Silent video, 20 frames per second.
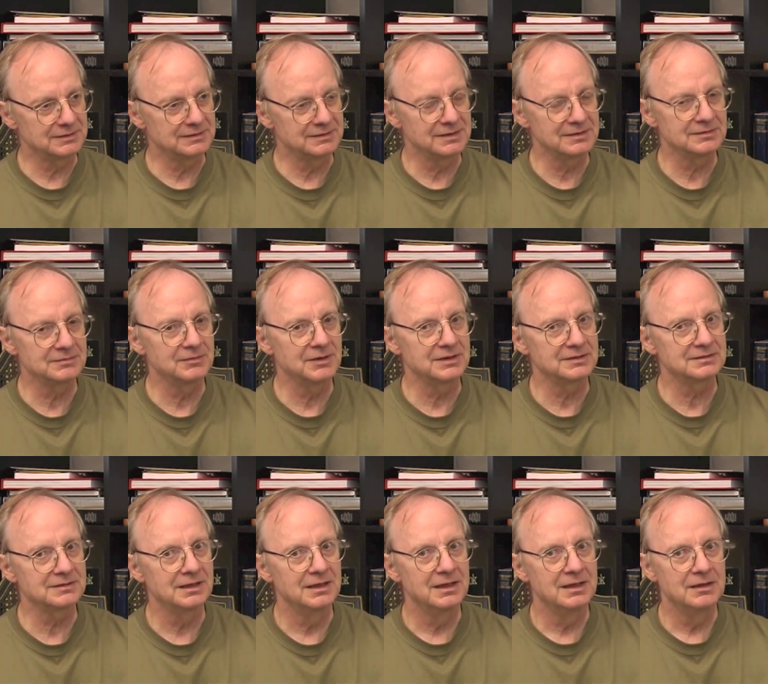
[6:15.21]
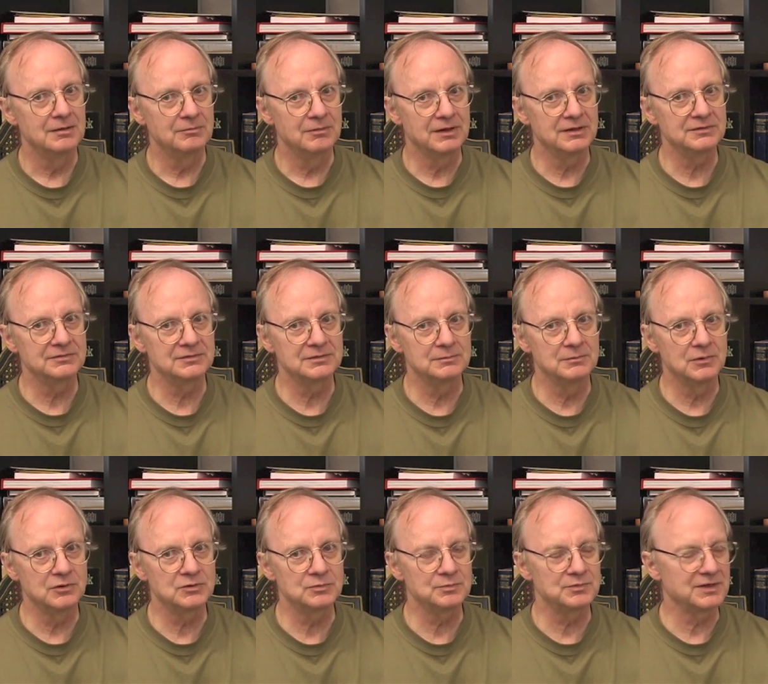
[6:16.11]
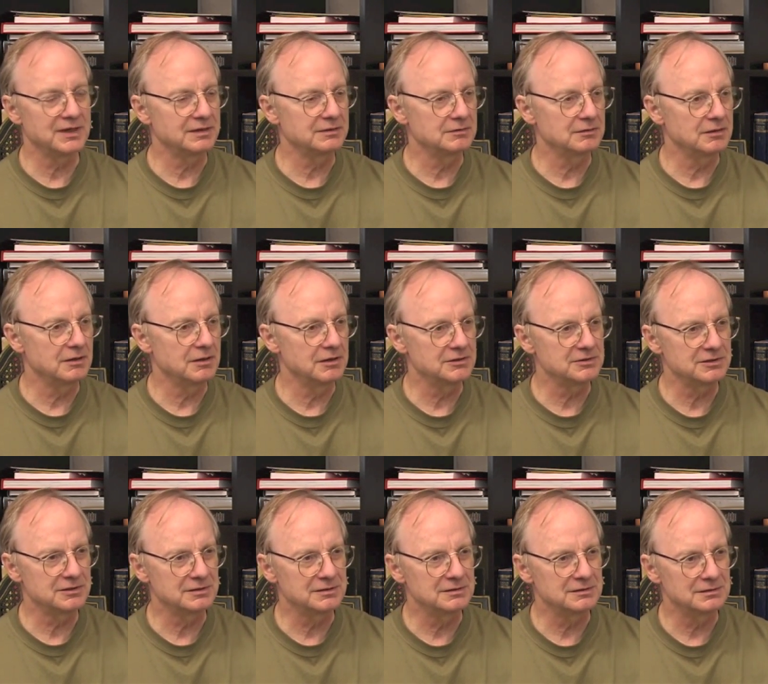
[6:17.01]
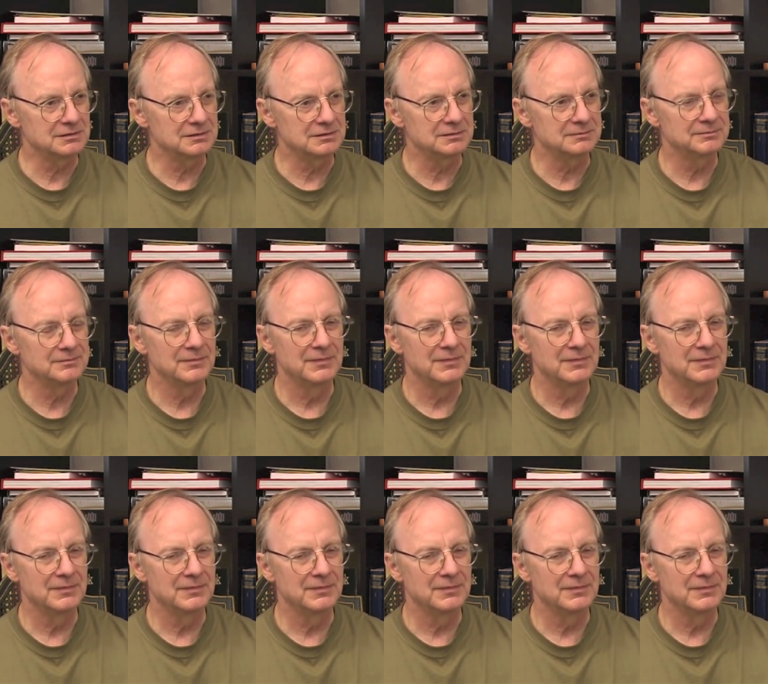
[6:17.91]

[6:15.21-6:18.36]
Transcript: This was one of the most psychological,